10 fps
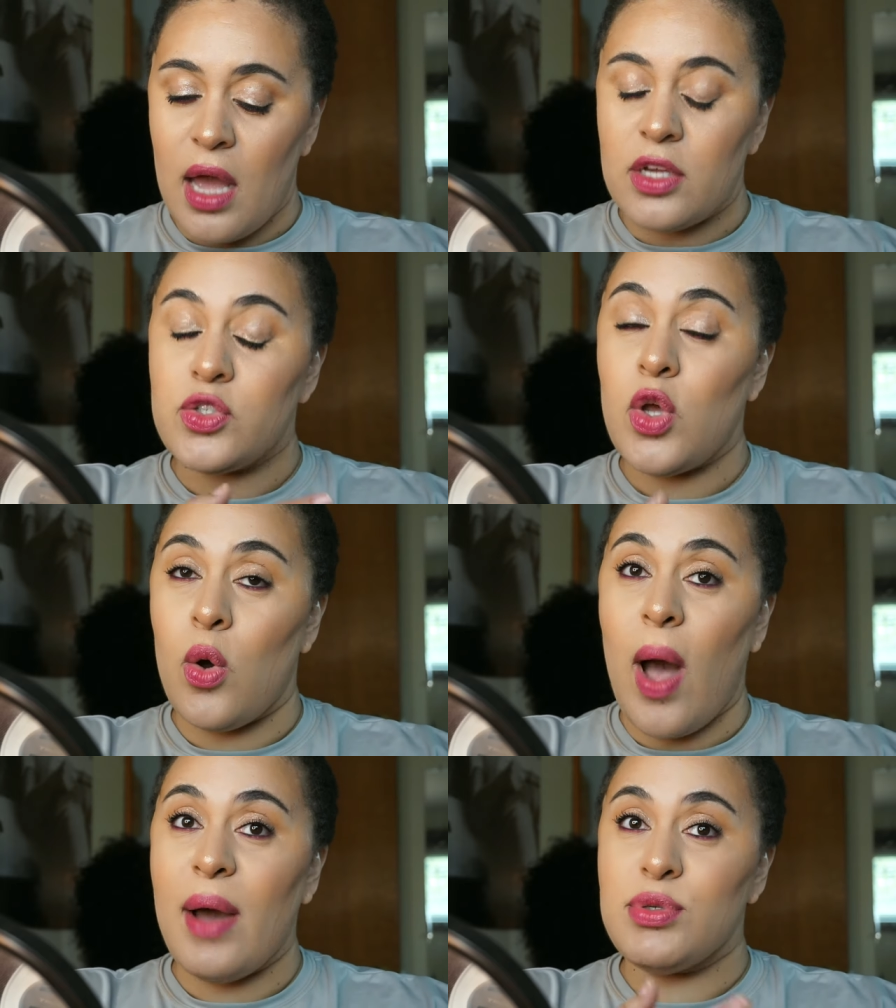
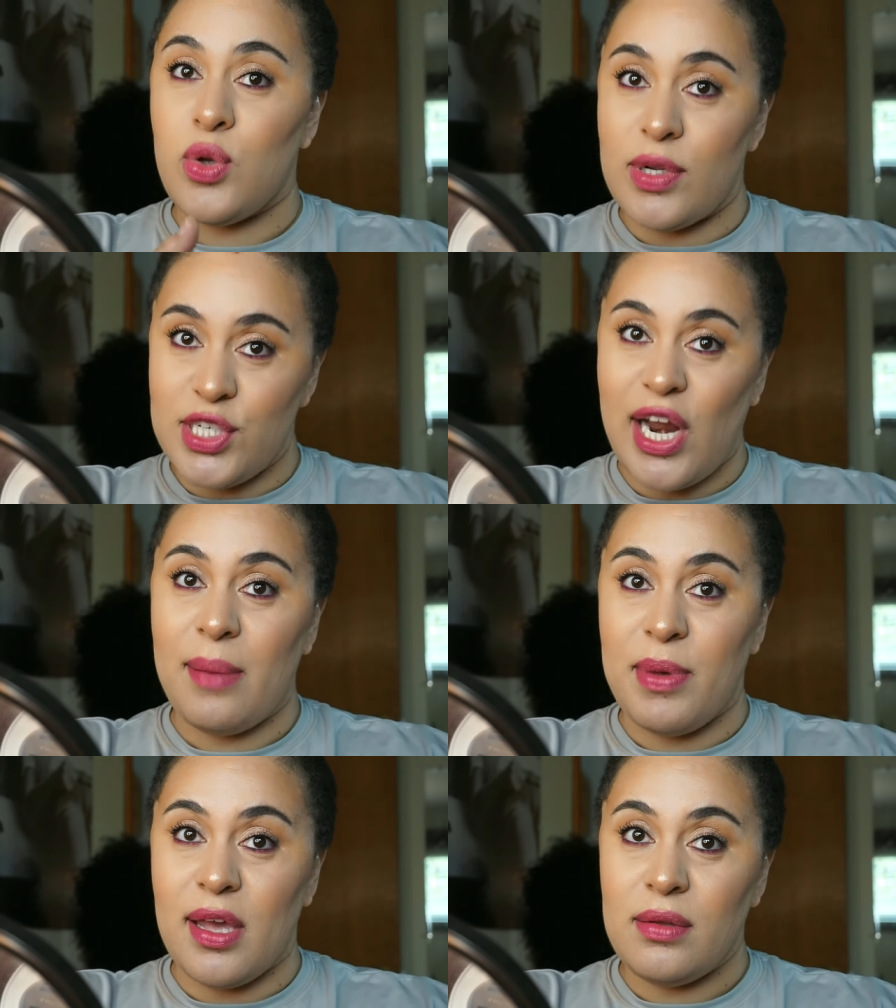So I was going
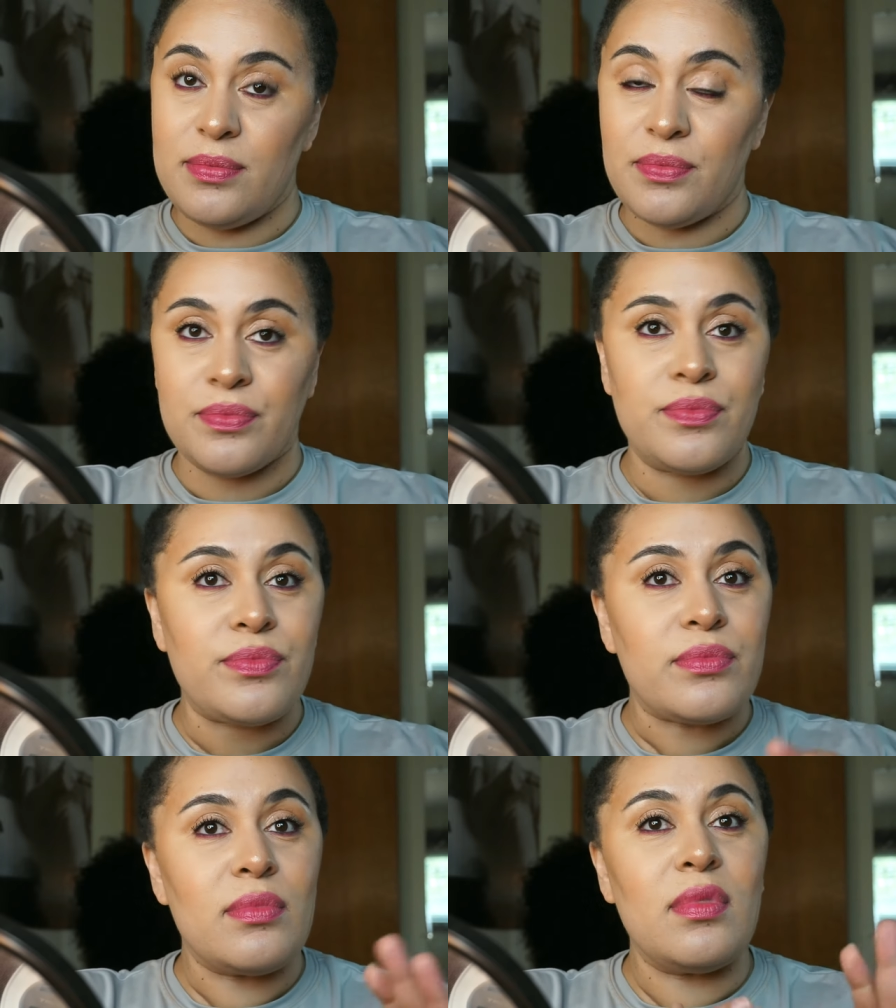shopping
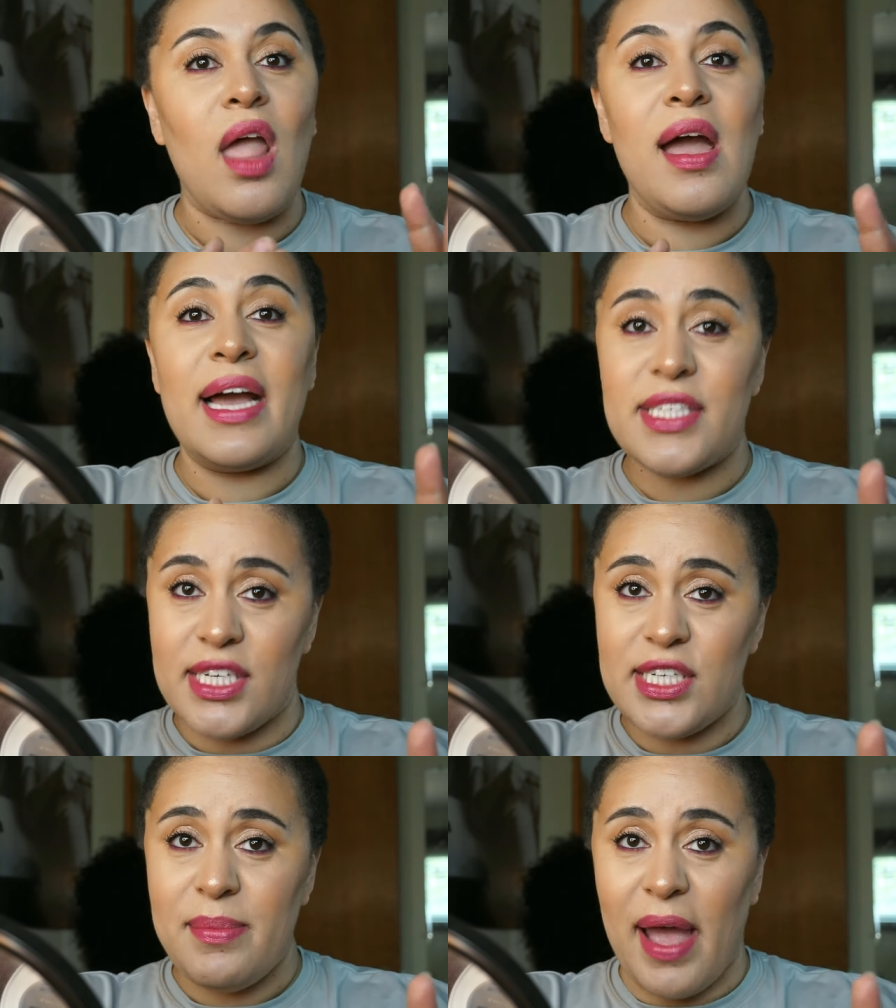at
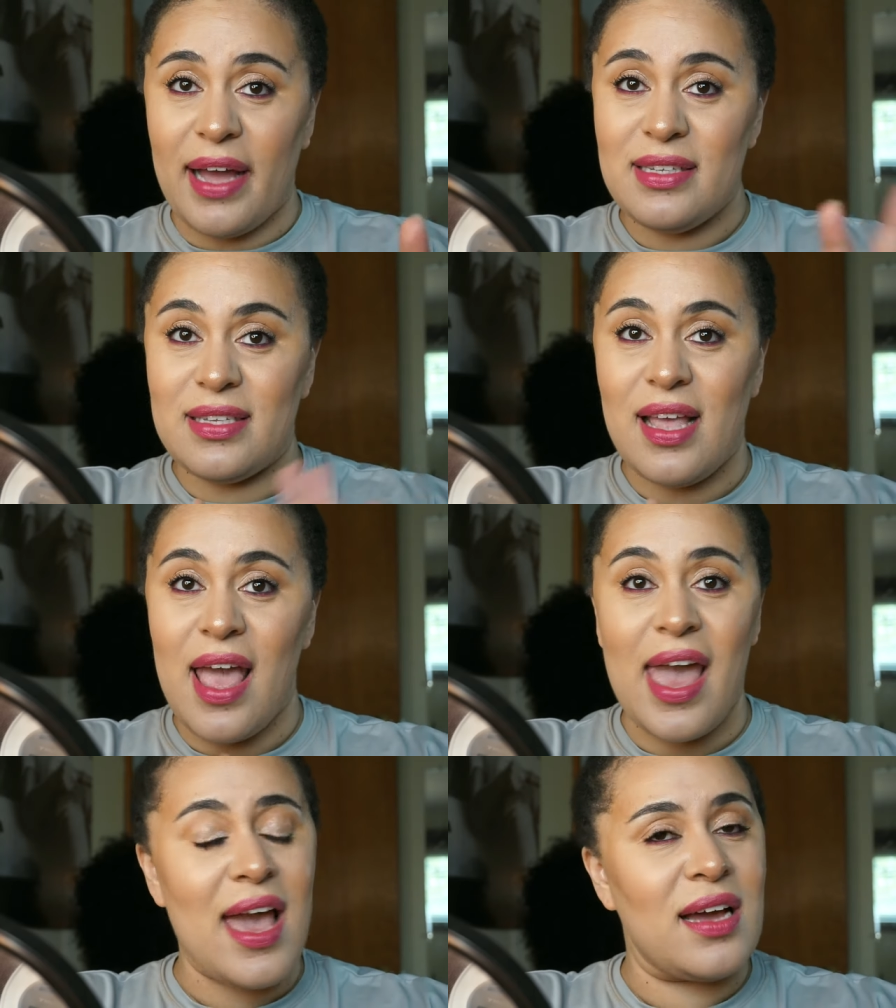TJ Maxx
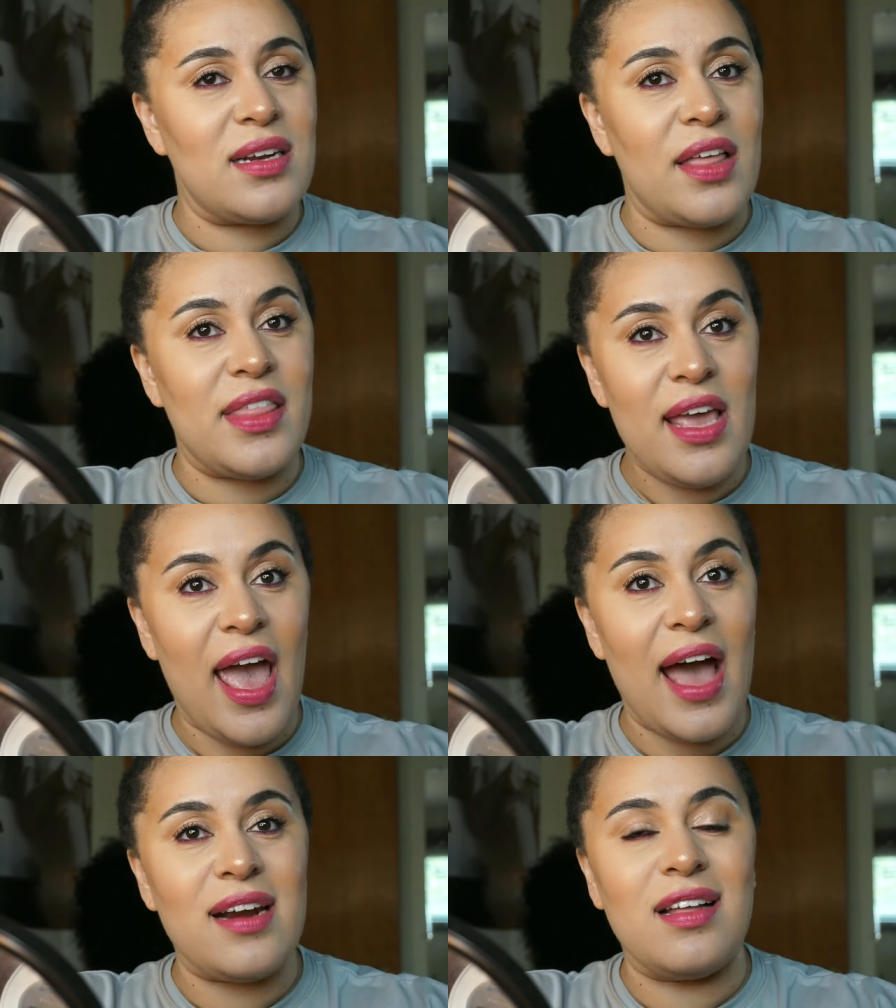and they
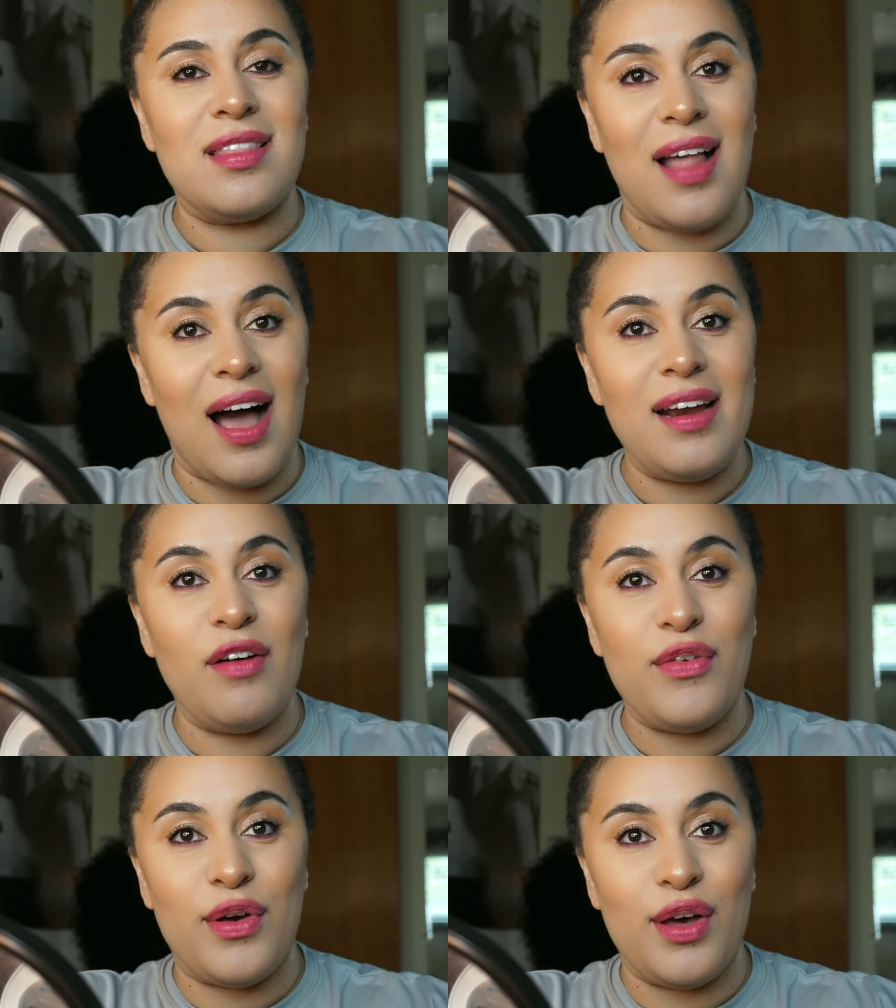had a lot
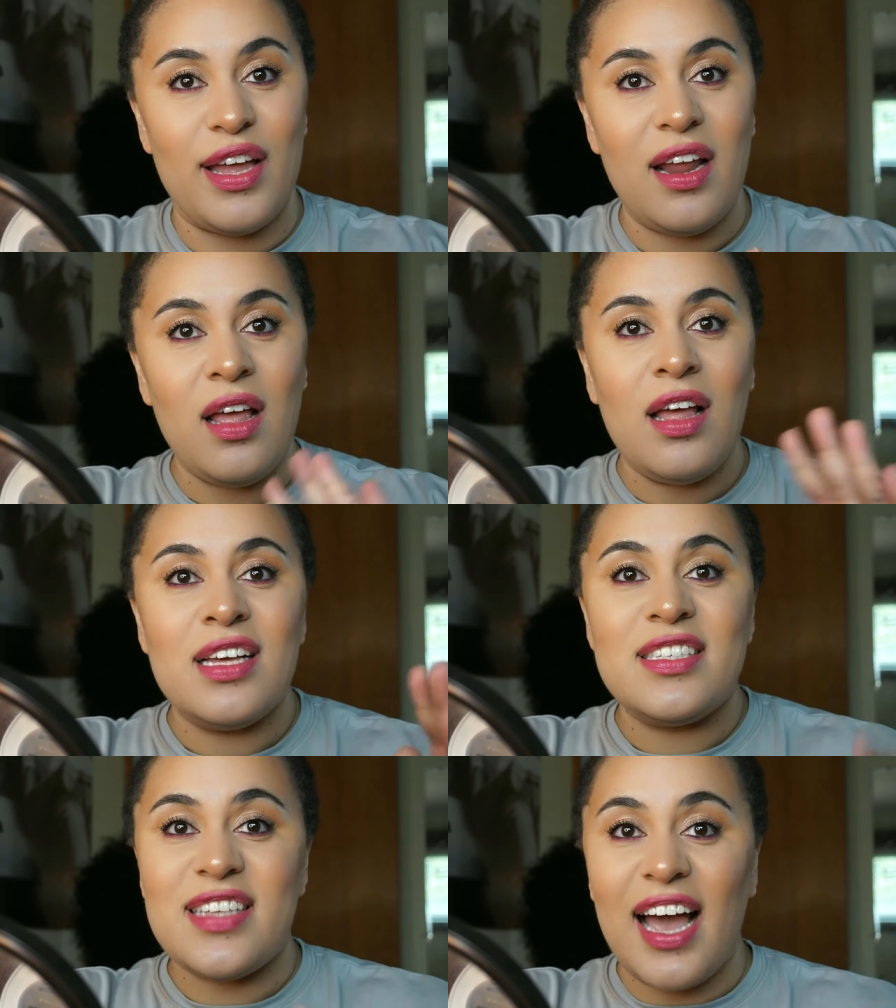of good
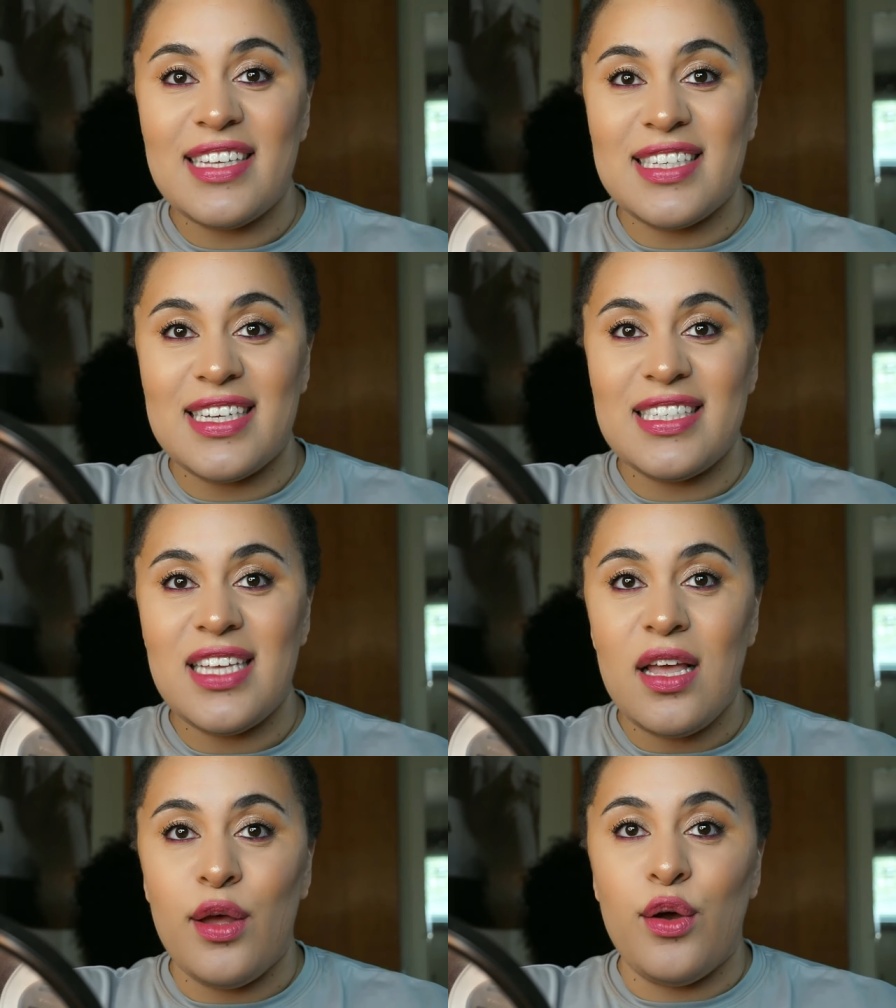
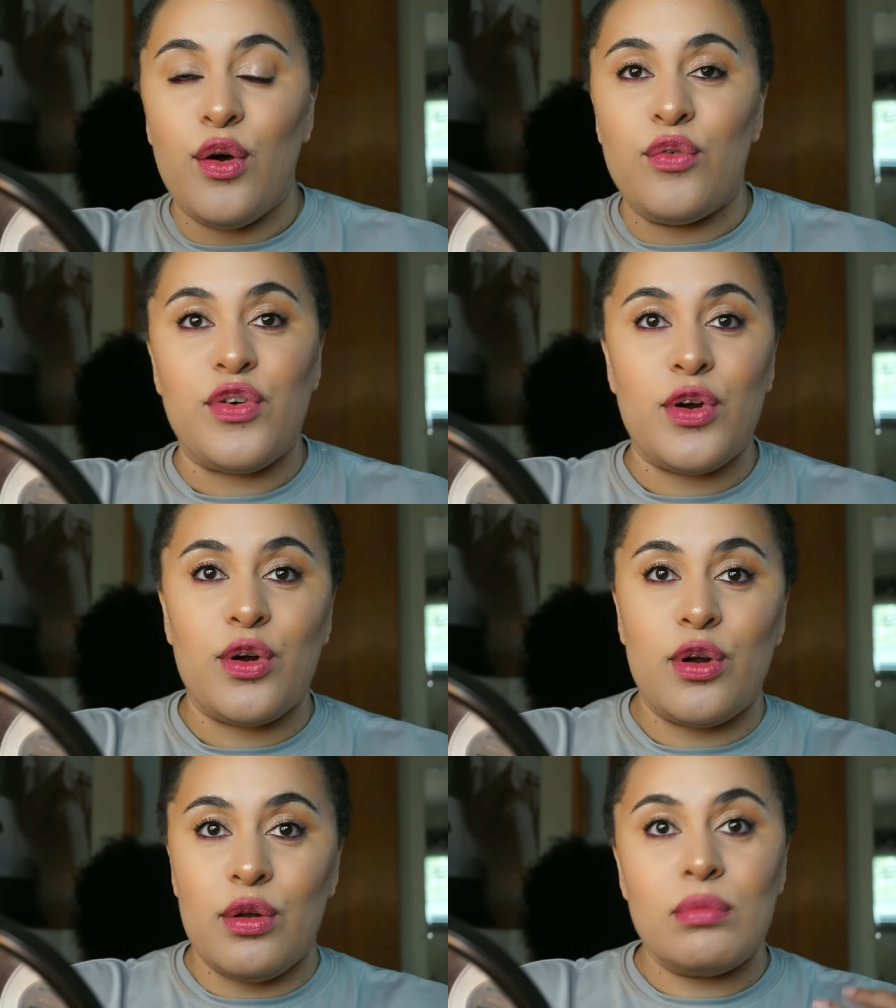sizes
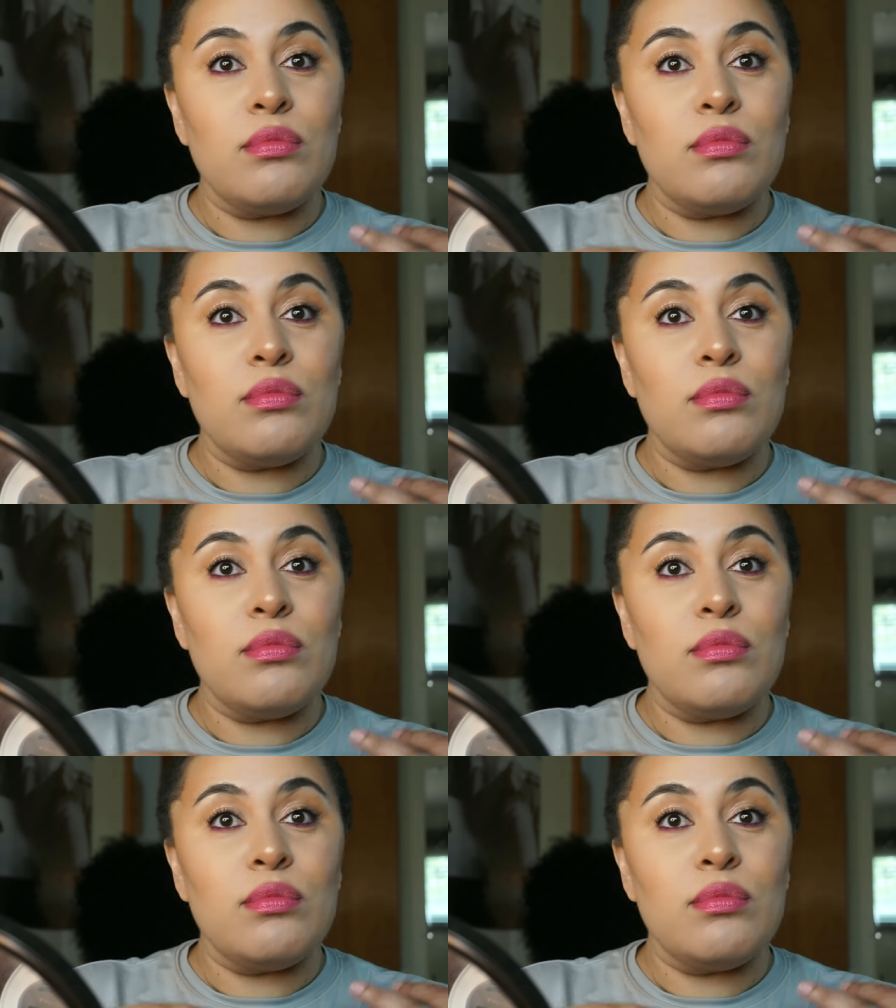for,